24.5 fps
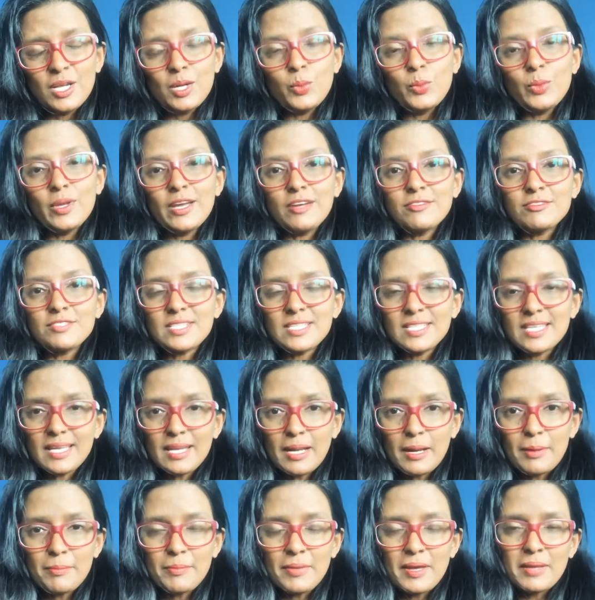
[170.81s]
We have to get
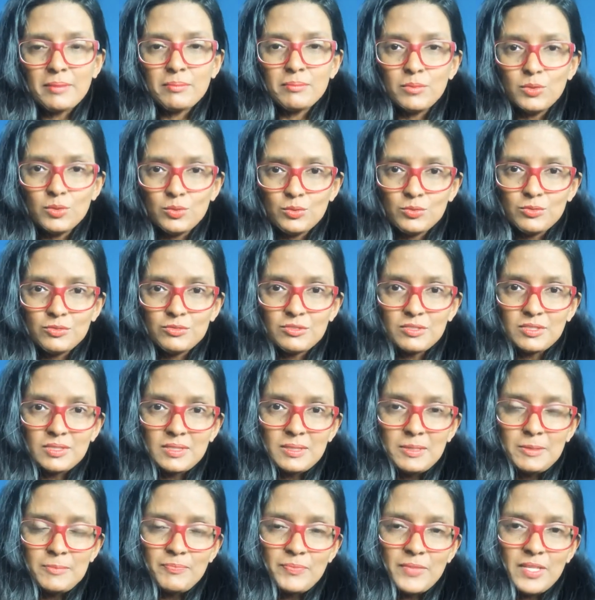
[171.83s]
up and move
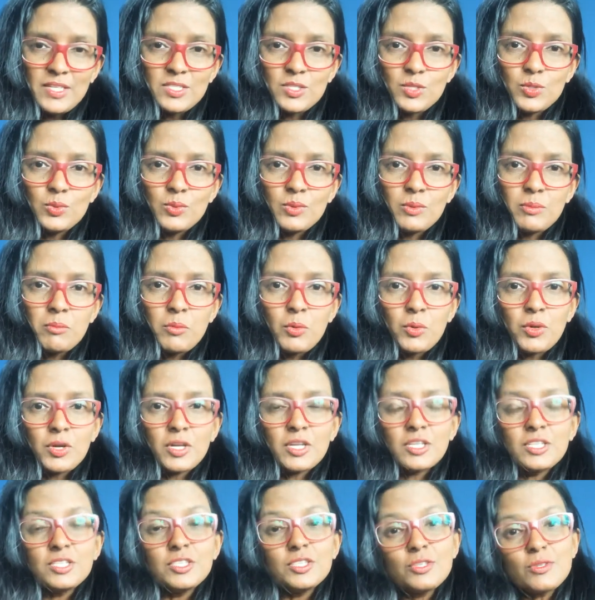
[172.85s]
into a more
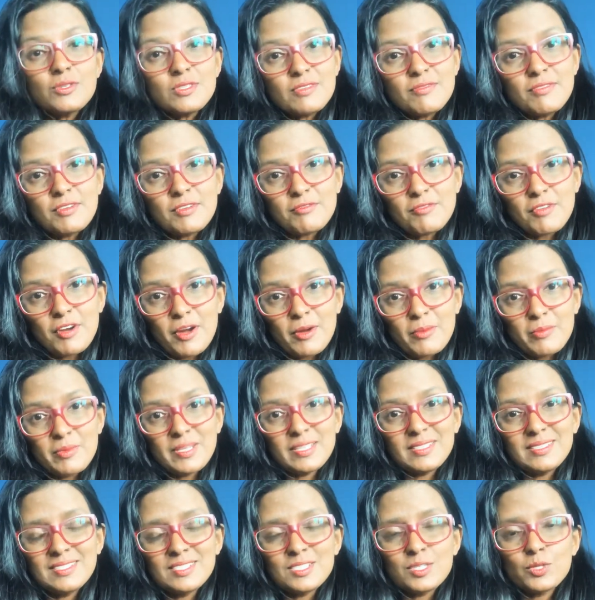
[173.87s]
conducive environment,
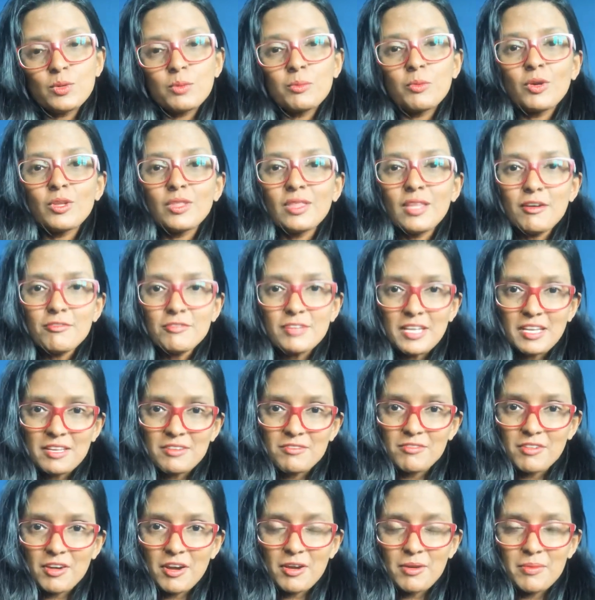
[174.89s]
into a more loving
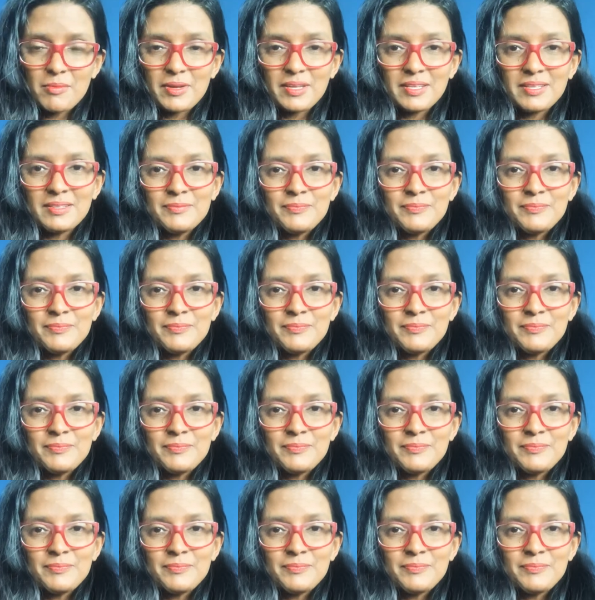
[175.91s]
environment.